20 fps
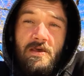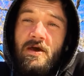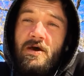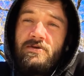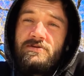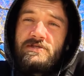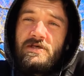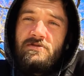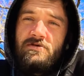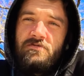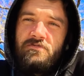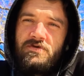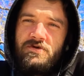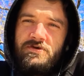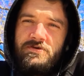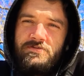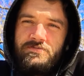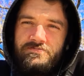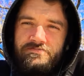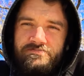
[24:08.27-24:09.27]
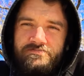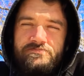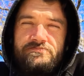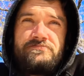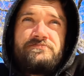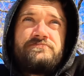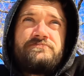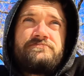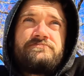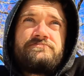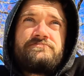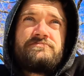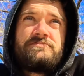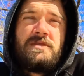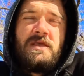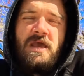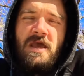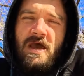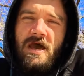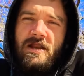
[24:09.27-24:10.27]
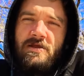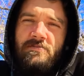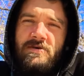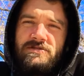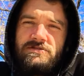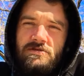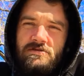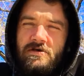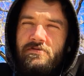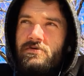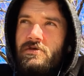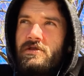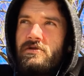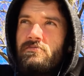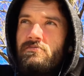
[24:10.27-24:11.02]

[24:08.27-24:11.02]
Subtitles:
How does that look for you? At a mental level,